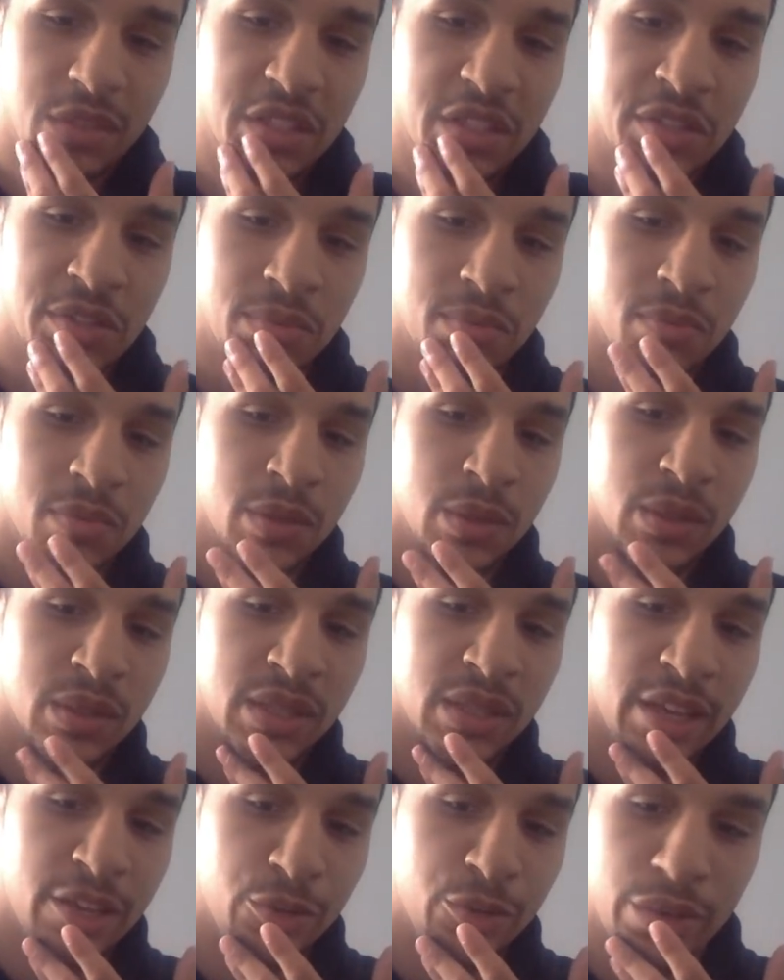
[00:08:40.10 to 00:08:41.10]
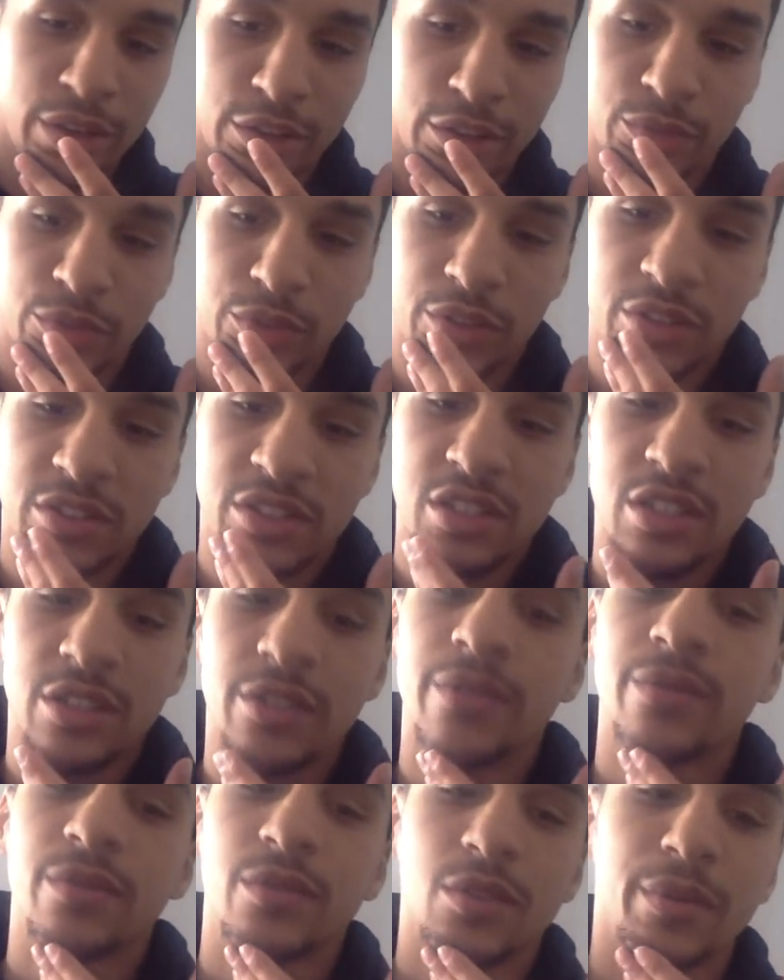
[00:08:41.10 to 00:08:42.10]
So, but thank you guys for
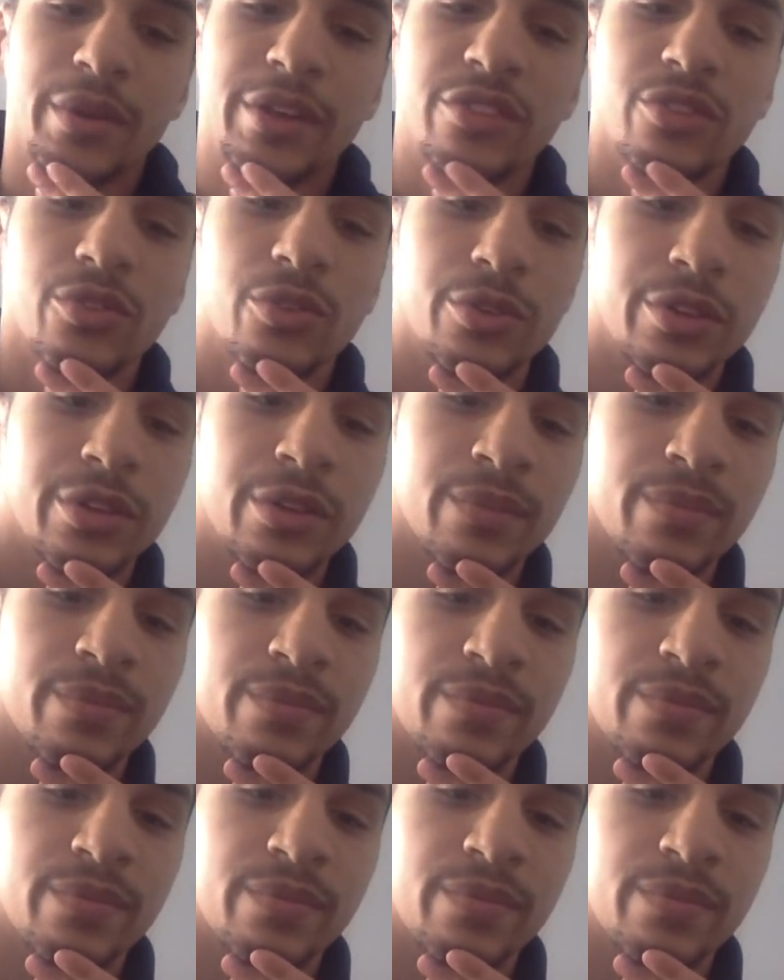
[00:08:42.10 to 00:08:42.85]
listening to my story.